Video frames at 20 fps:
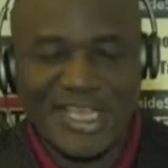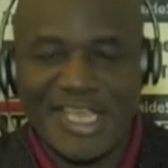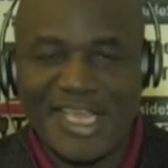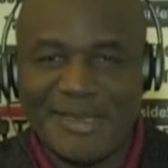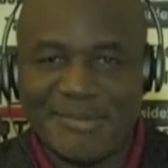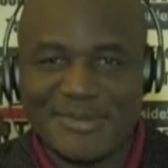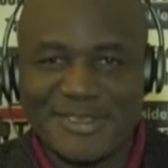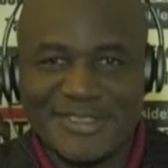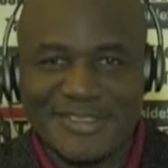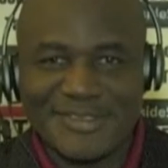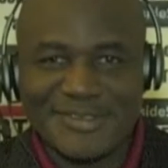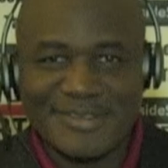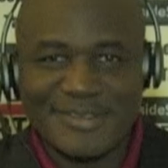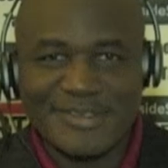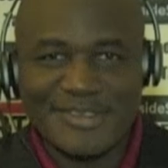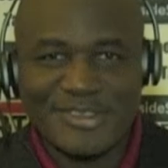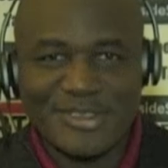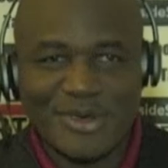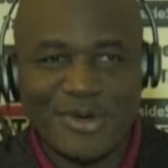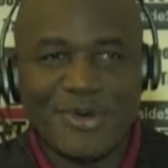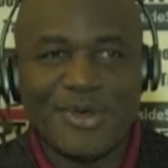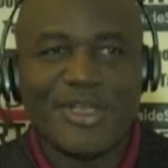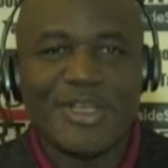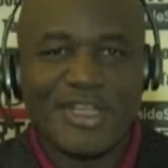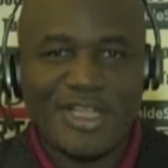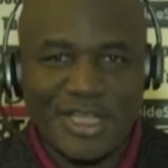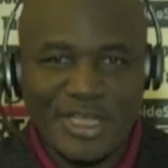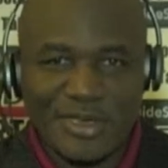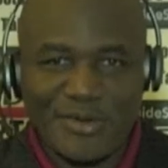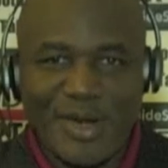games. So
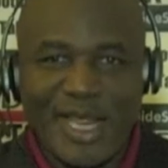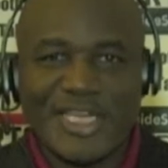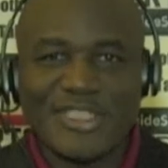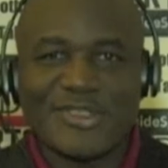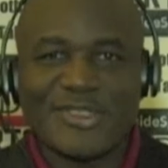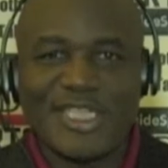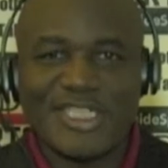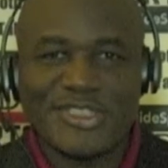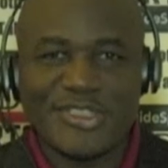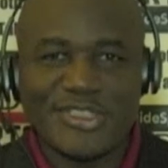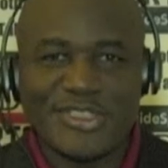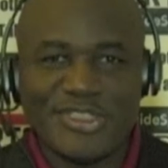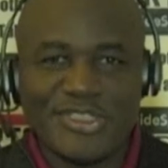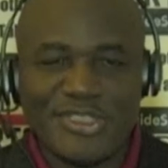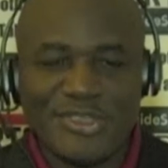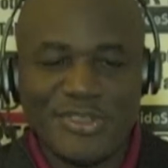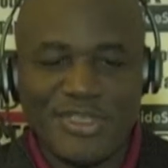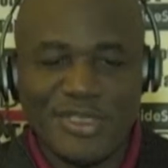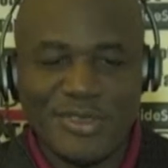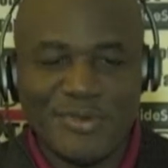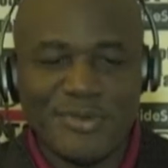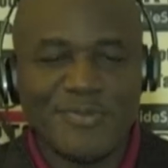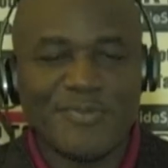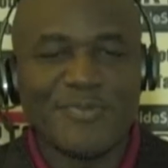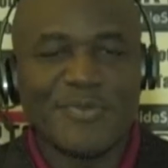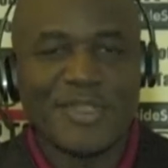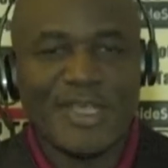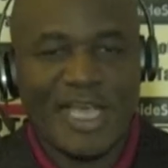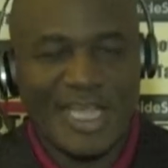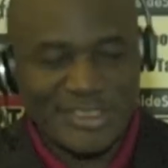congratulations to you
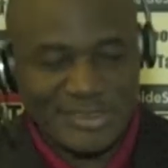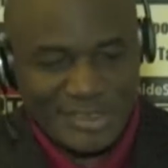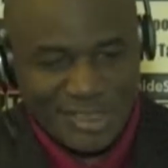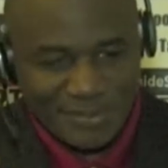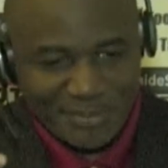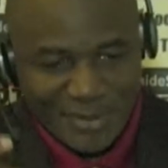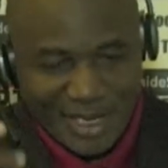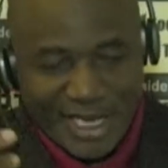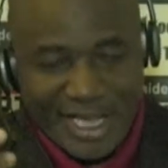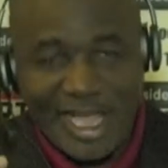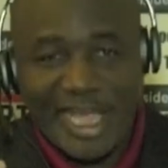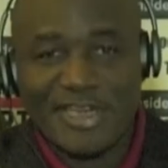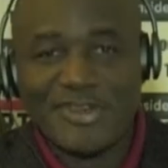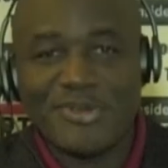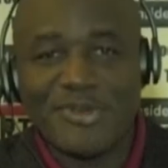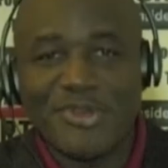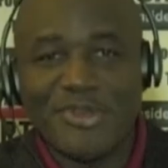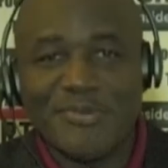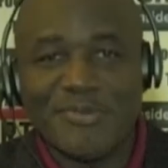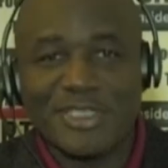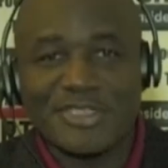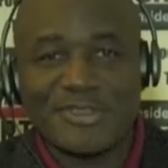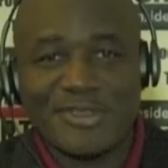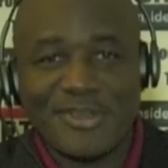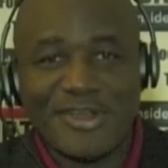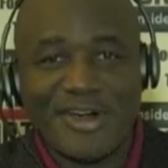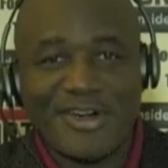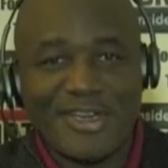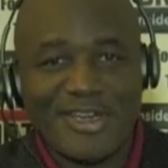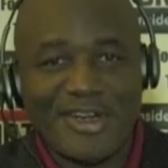I tip my hat to you, Mr.
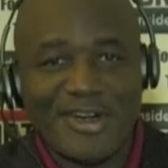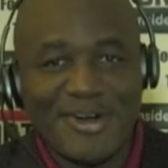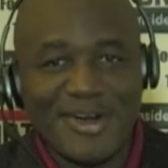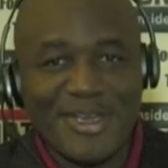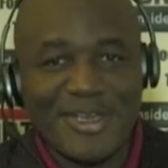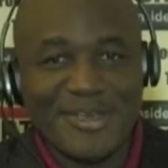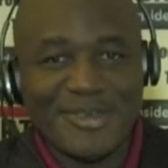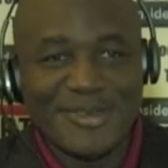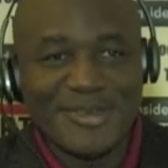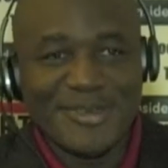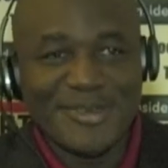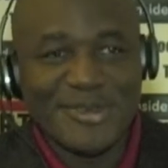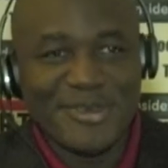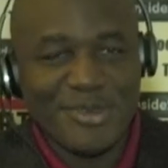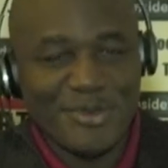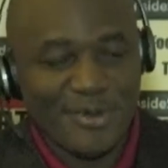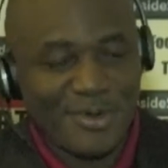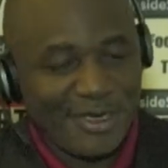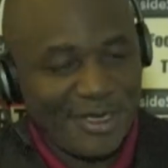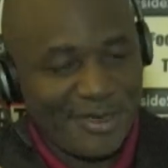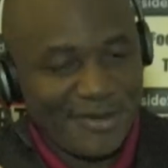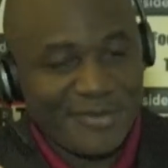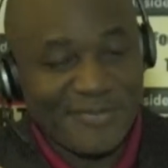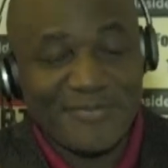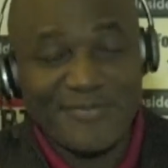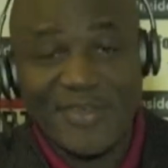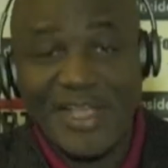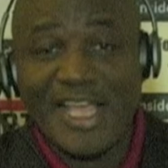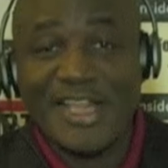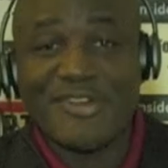Lardieri. You are
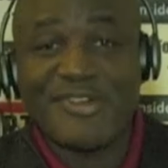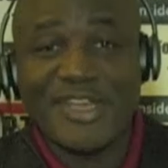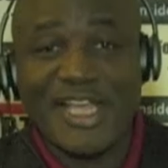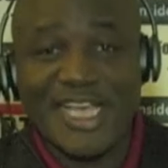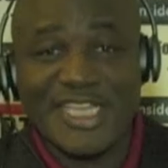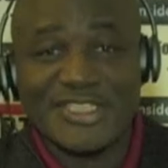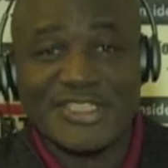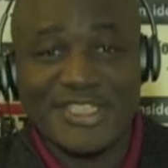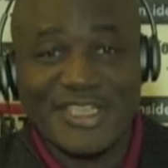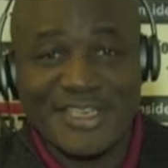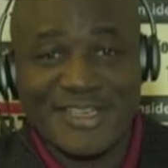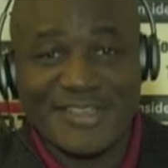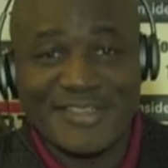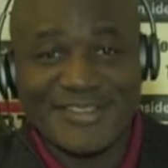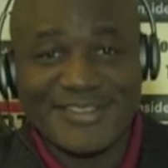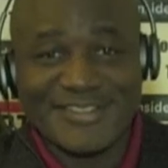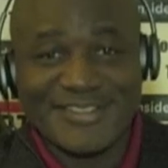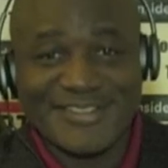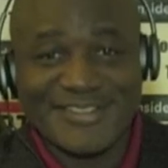fantastic.